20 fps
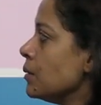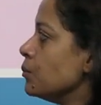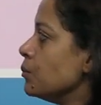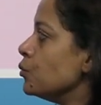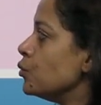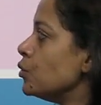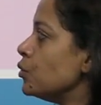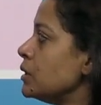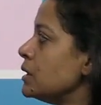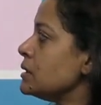
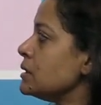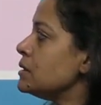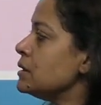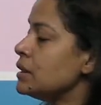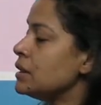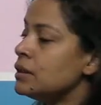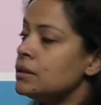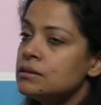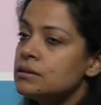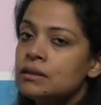Moon is the
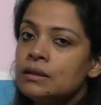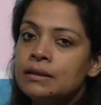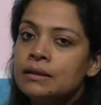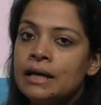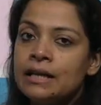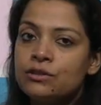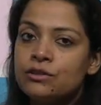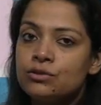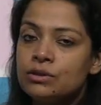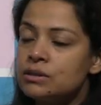Earth's
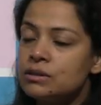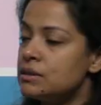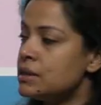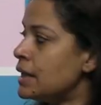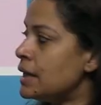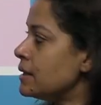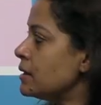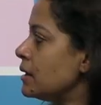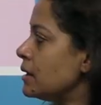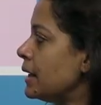natural
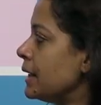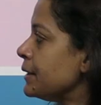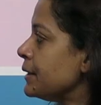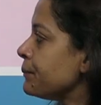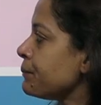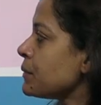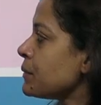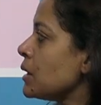satellite.